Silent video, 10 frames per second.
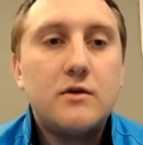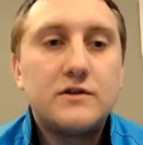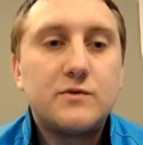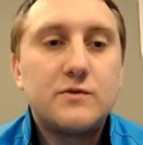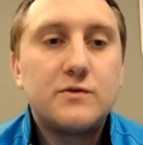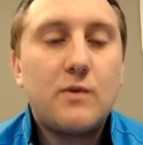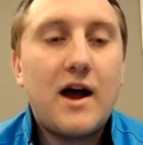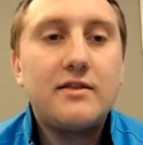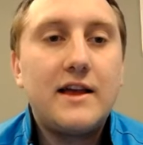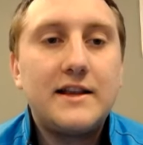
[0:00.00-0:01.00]
which is why
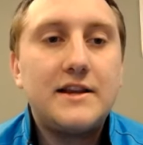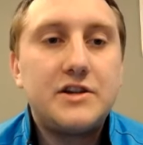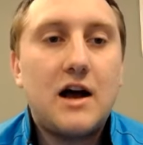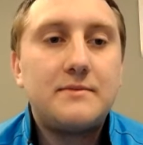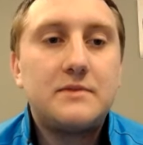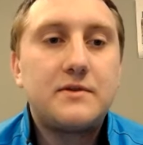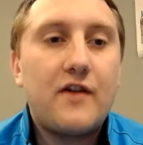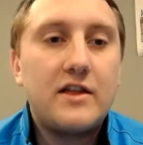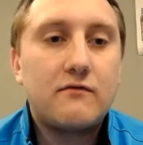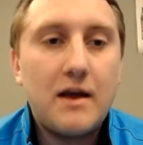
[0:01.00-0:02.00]
LinkedIn Jobs helps you
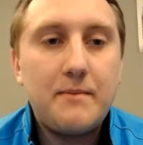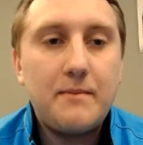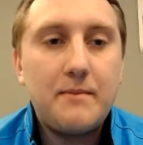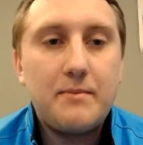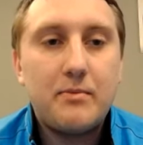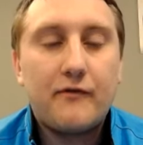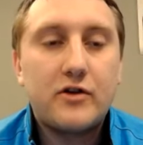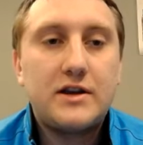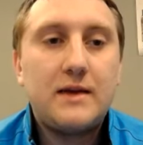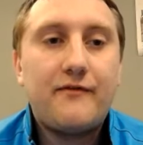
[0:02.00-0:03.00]
find the right people for your
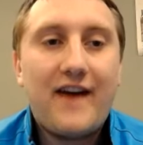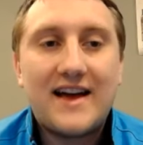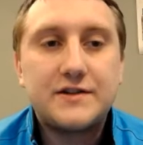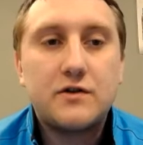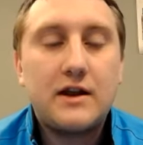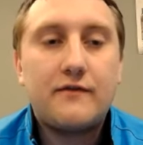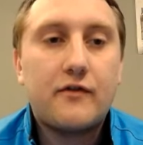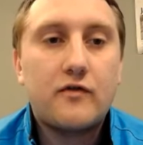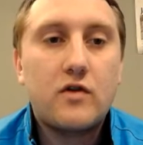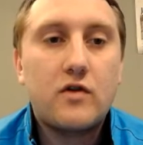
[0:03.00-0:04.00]
team faster and
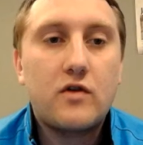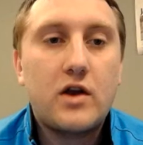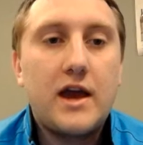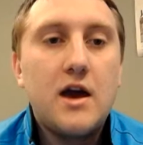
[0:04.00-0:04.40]
for free.